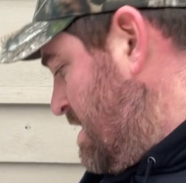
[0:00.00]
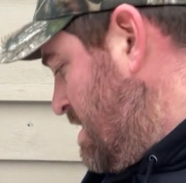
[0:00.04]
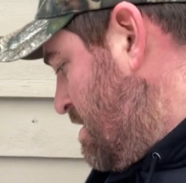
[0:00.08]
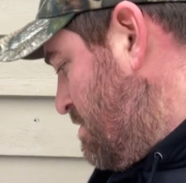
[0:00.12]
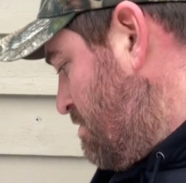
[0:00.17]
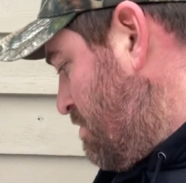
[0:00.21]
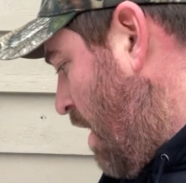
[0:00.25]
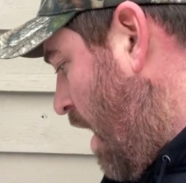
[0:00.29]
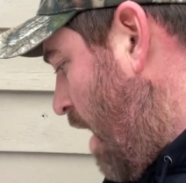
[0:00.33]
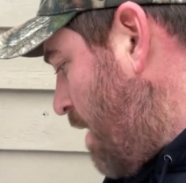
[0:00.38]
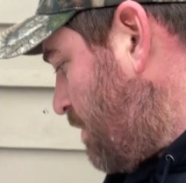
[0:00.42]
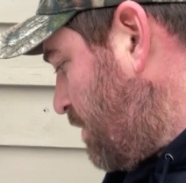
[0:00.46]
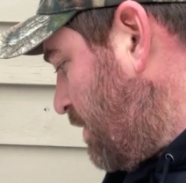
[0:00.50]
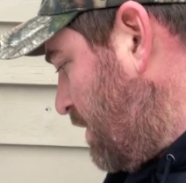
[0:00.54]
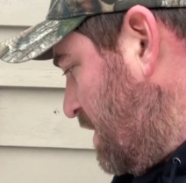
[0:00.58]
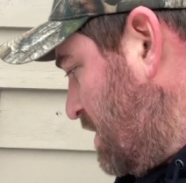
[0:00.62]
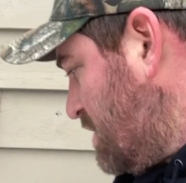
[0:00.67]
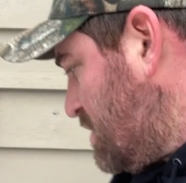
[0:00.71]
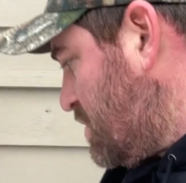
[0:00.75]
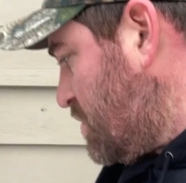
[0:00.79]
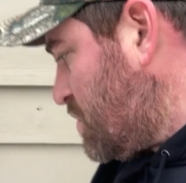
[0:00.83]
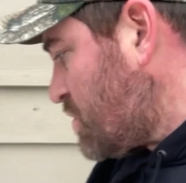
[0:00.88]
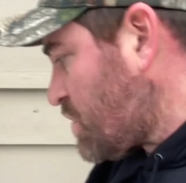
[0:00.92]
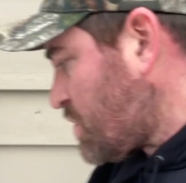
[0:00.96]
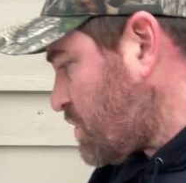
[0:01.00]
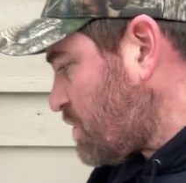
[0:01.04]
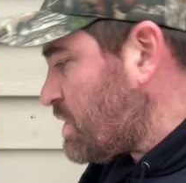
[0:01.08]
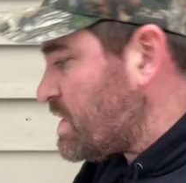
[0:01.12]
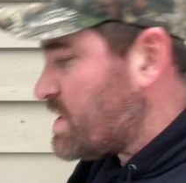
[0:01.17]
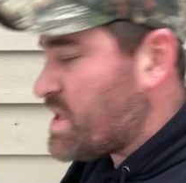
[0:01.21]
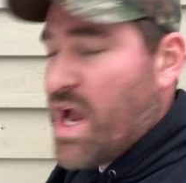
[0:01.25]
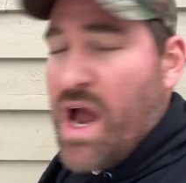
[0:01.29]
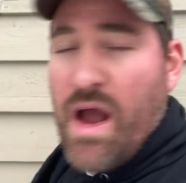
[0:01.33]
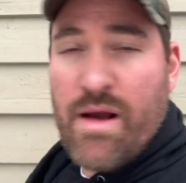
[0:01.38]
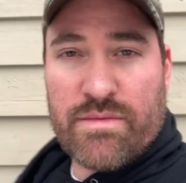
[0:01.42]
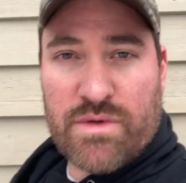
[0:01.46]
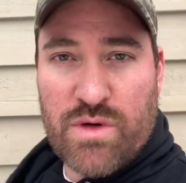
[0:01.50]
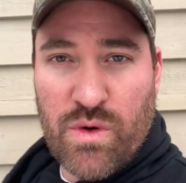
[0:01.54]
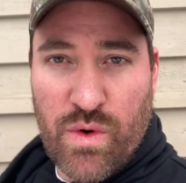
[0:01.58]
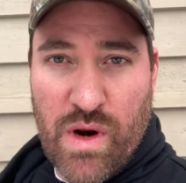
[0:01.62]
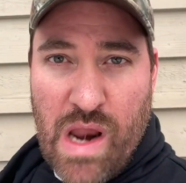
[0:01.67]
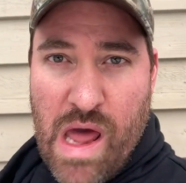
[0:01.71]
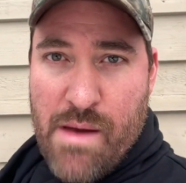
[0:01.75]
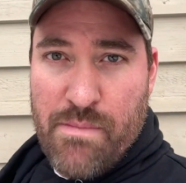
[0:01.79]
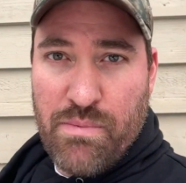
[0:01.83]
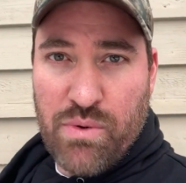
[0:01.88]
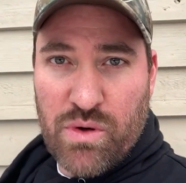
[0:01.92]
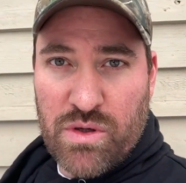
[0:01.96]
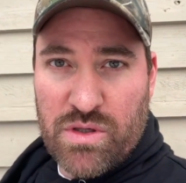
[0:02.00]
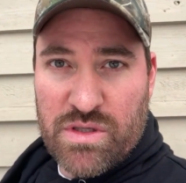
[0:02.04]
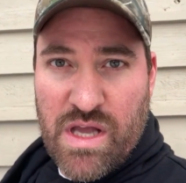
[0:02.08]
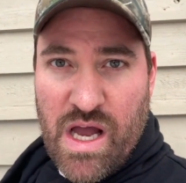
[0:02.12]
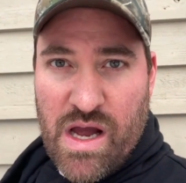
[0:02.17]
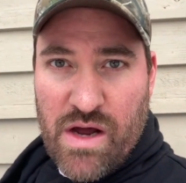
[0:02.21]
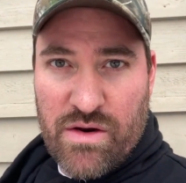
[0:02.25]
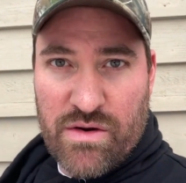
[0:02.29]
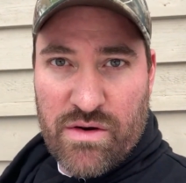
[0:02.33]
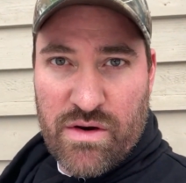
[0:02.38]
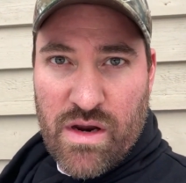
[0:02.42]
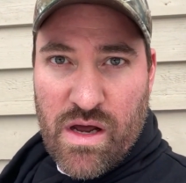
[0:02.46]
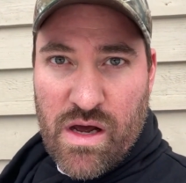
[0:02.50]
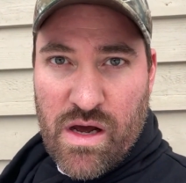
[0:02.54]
probably 2 to 3 times of what I pulled out